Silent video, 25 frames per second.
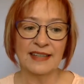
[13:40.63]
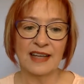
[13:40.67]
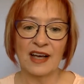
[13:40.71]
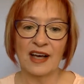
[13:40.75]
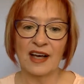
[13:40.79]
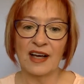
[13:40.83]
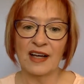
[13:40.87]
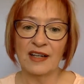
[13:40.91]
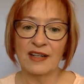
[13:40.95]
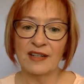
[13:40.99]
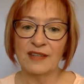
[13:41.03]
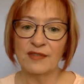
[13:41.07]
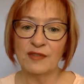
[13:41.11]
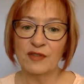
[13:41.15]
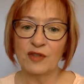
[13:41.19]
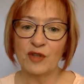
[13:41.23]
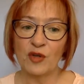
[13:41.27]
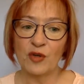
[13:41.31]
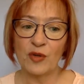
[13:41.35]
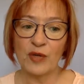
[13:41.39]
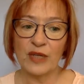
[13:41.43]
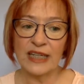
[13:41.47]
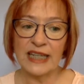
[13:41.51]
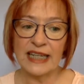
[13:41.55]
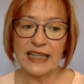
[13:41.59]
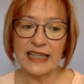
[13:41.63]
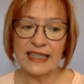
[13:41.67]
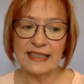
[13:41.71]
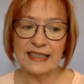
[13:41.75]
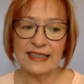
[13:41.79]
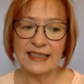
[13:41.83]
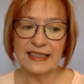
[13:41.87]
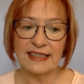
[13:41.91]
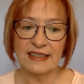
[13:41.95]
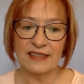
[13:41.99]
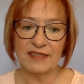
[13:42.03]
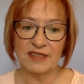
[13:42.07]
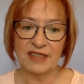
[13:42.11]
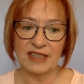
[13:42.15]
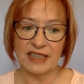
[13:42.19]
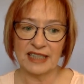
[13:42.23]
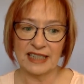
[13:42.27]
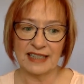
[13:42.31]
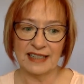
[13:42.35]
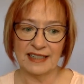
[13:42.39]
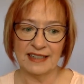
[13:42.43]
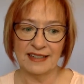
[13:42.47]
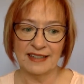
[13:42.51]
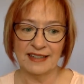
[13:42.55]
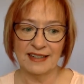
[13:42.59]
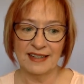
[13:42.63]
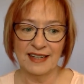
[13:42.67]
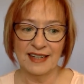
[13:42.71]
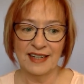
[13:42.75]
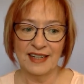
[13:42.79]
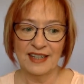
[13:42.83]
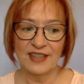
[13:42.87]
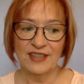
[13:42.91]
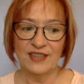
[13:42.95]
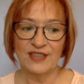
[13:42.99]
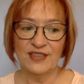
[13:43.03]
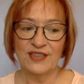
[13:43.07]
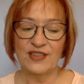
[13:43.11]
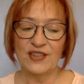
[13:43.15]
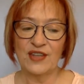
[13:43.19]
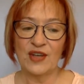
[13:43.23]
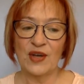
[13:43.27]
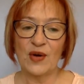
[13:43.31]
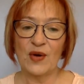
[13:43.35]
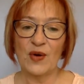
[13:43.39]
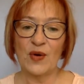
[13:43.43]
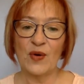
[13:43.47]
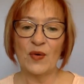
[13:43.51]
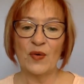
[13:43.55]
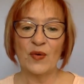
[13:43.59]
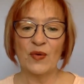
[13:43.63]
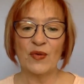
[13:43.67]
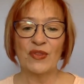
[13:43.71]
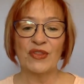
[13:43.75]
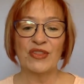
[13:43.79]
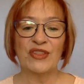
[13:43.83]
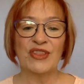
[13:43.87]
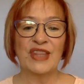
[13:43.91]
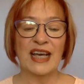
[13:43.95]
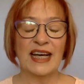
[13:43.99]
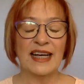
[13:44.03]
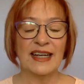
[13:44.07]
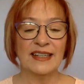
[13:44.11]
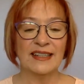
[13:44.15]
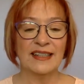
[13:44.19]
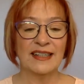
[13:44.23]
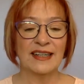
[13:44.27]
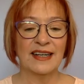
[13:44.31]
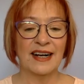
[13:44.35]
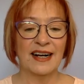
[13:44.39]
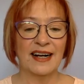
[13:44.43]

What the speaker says: of creativity so that